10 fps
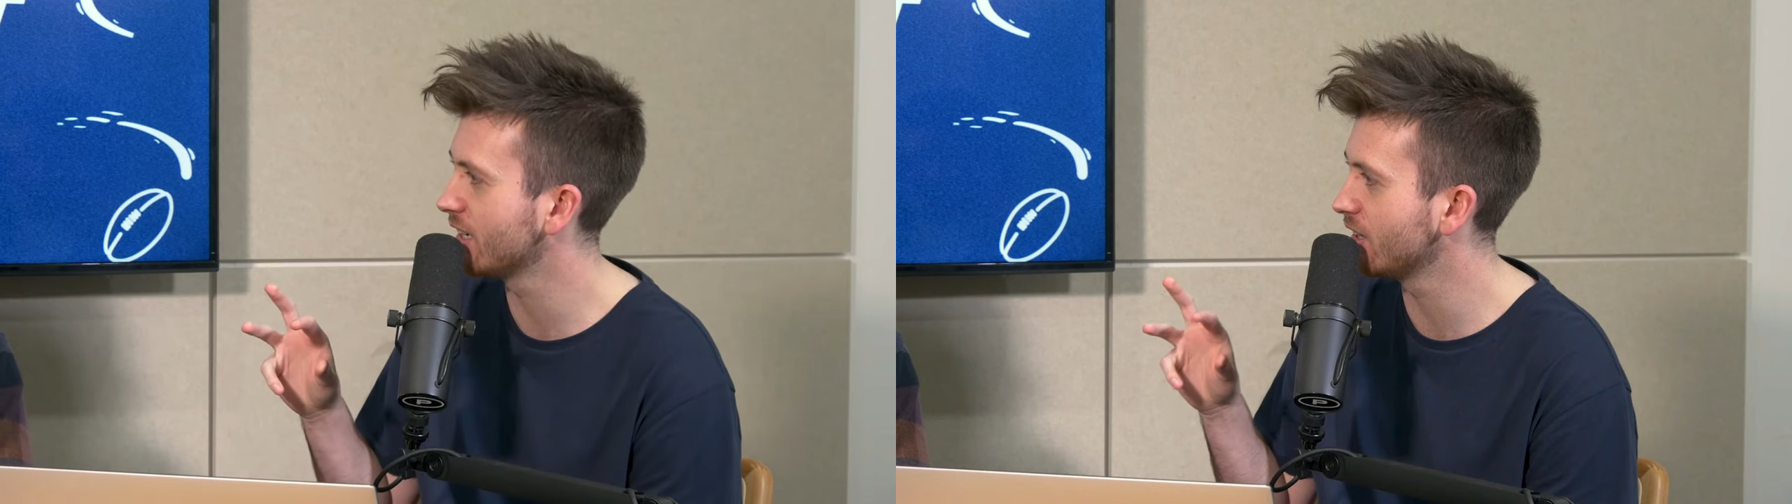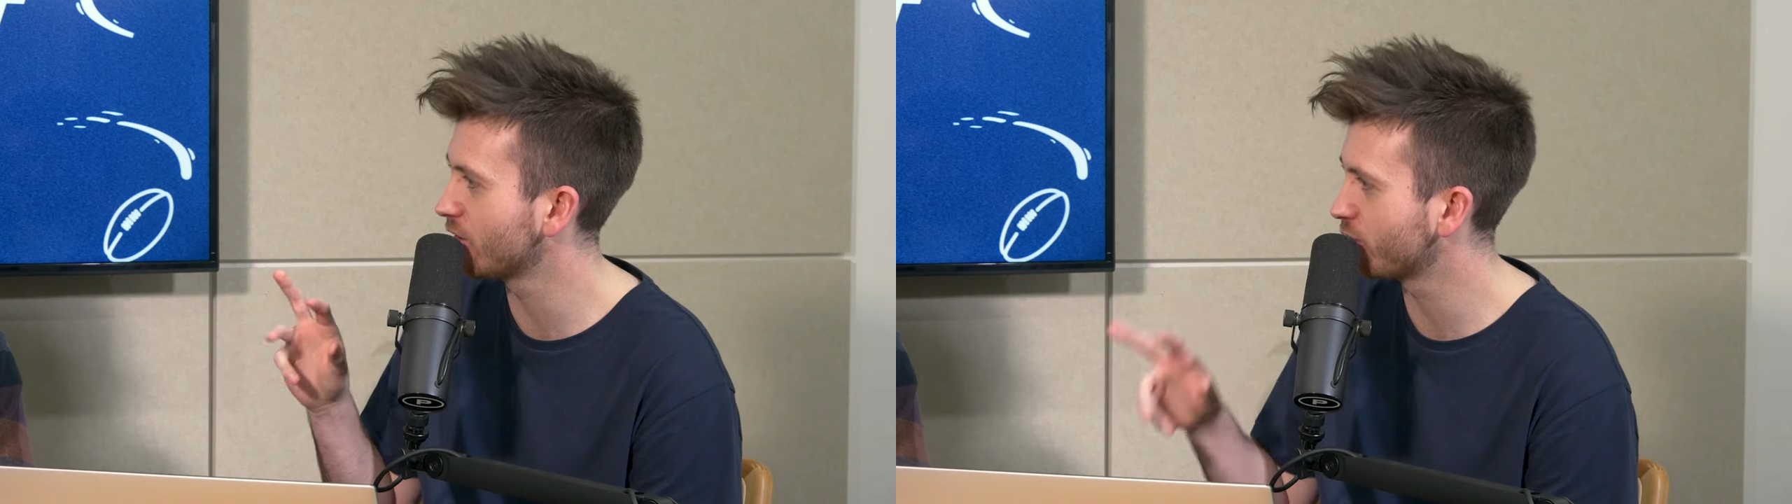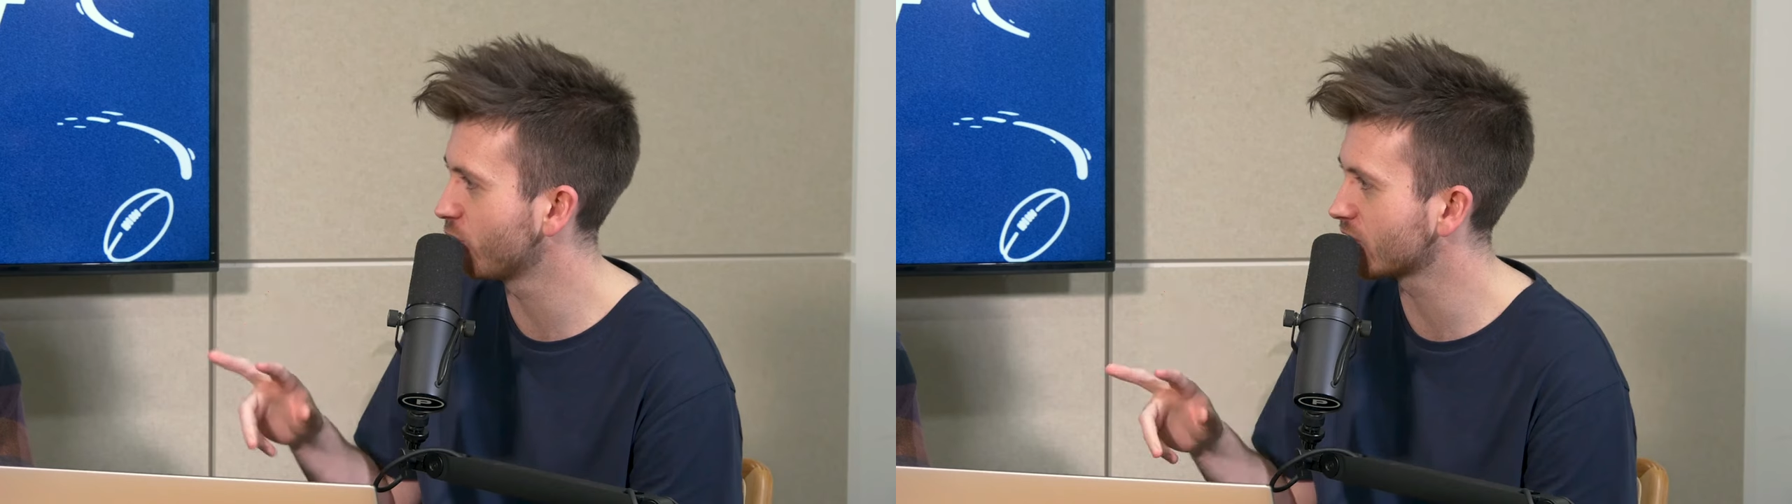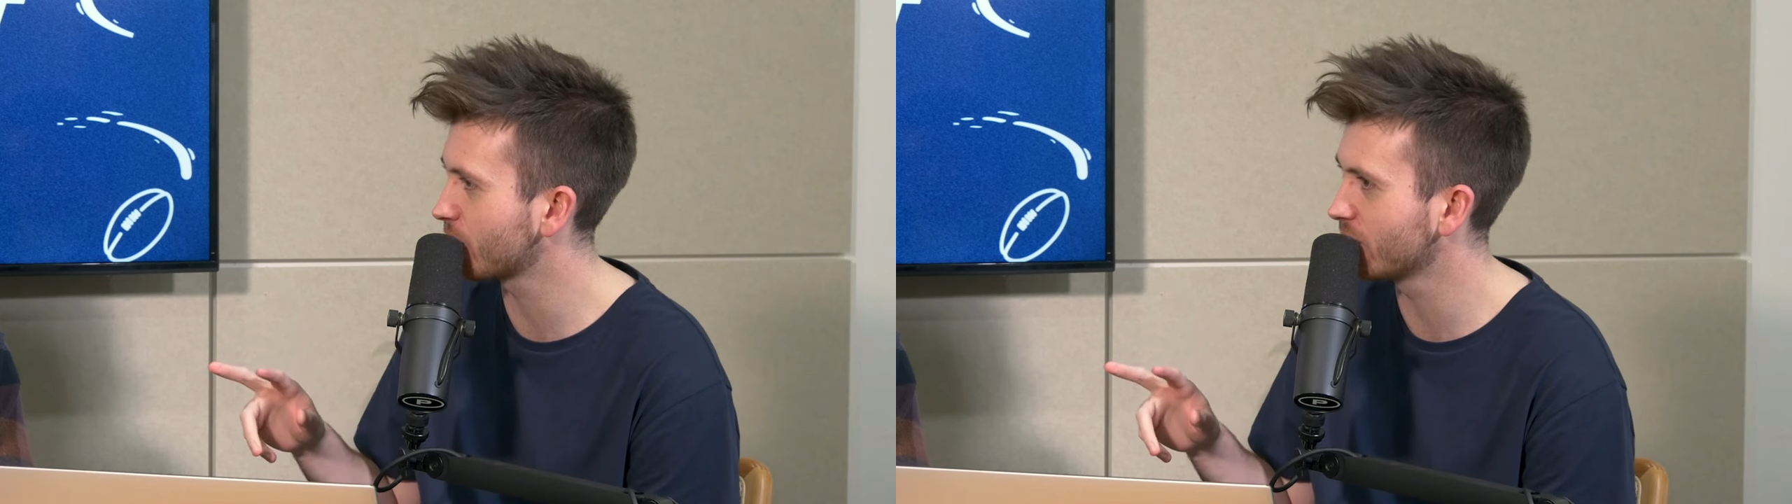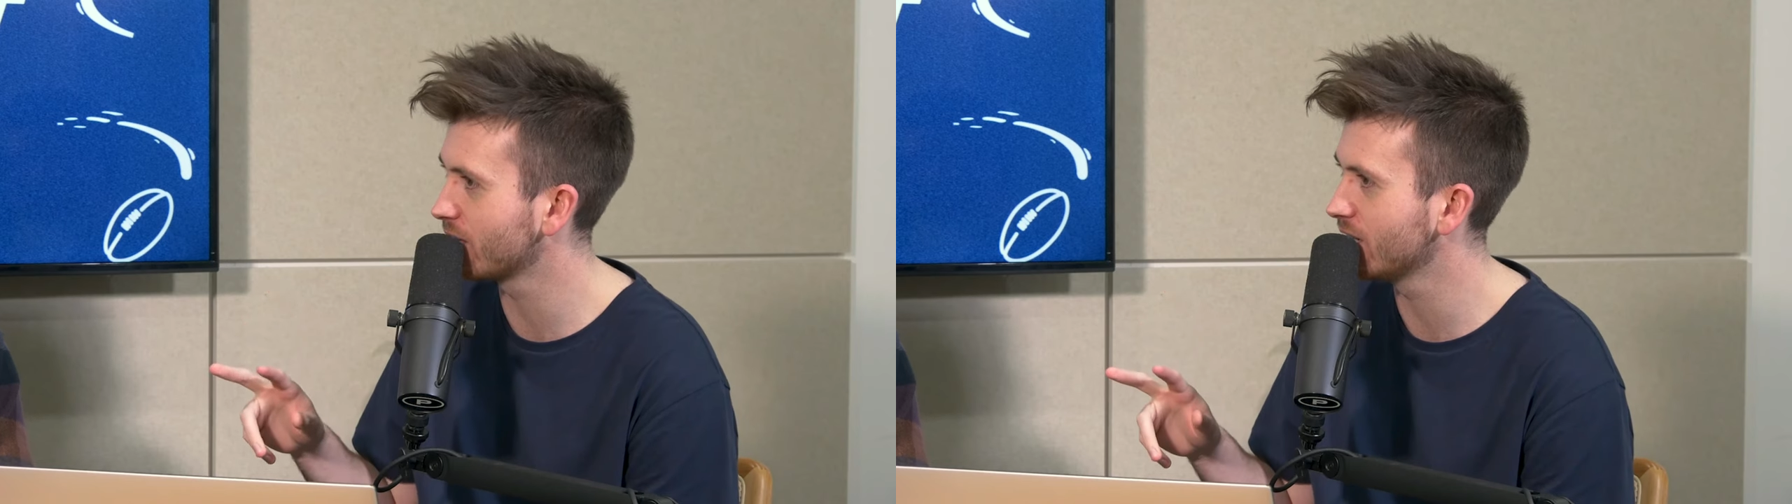in the first
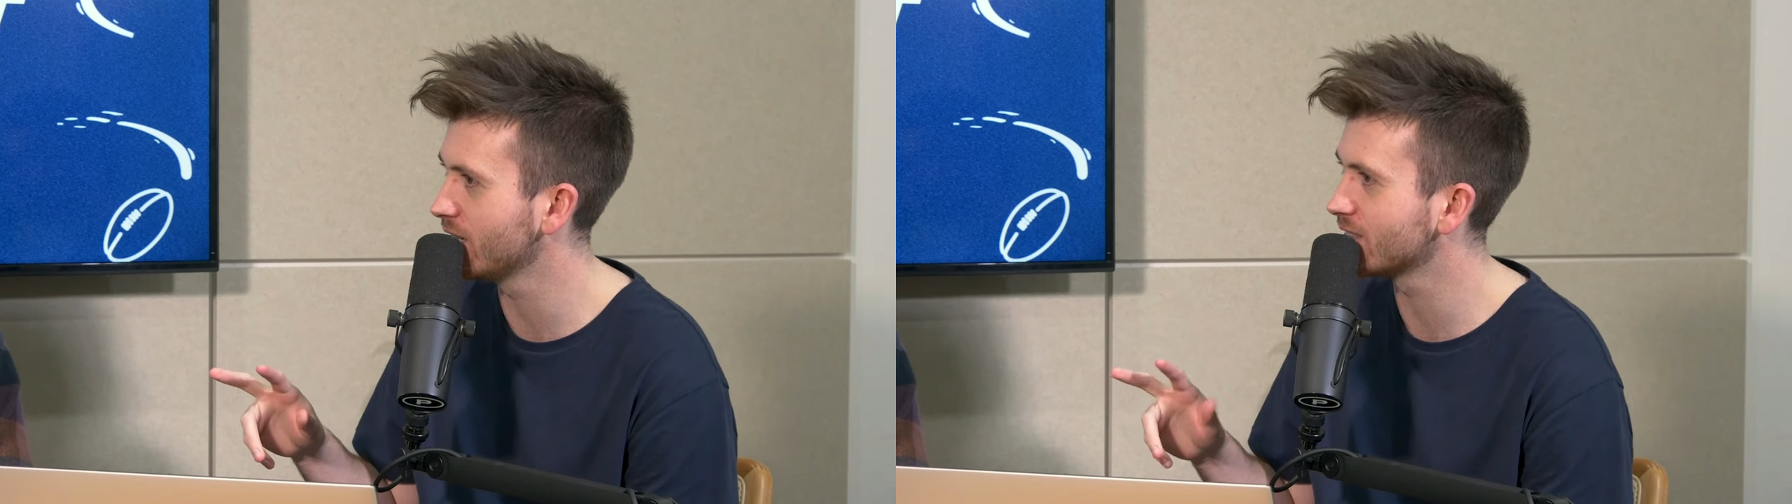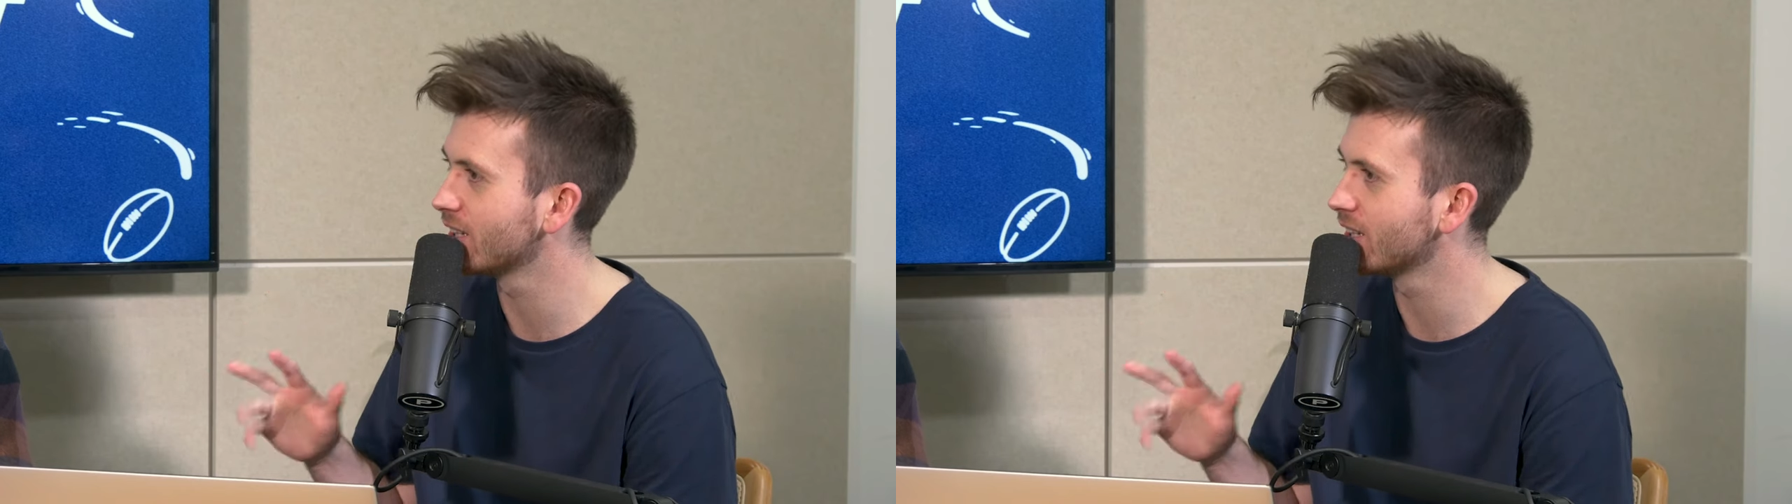couple of years.